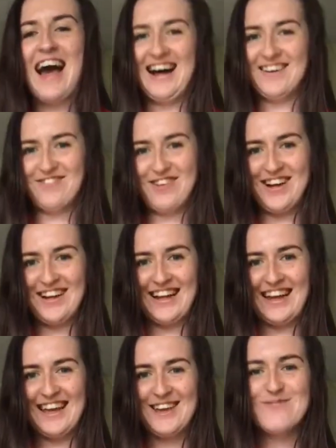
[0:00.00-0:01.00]
And
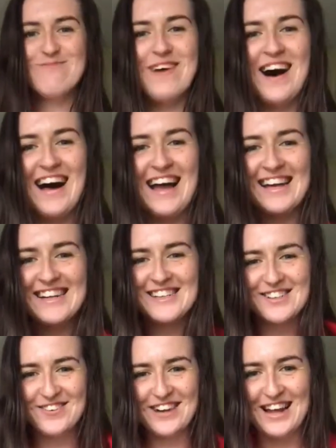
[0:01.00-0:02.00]
finally, my
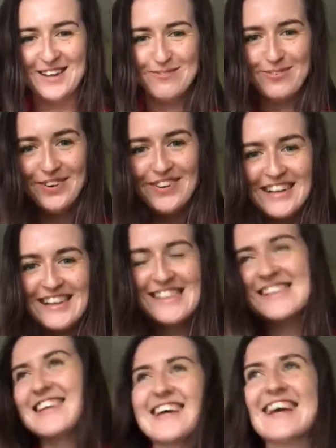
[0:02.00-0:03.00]
12
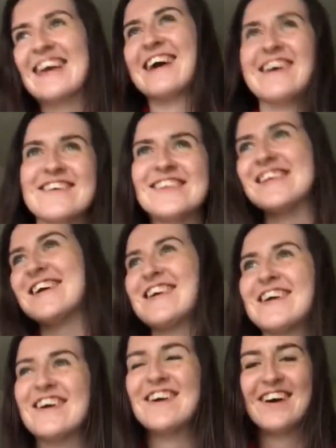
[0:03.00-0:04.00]
points go
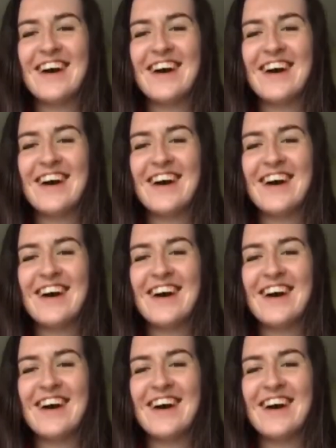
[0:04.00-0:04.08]
to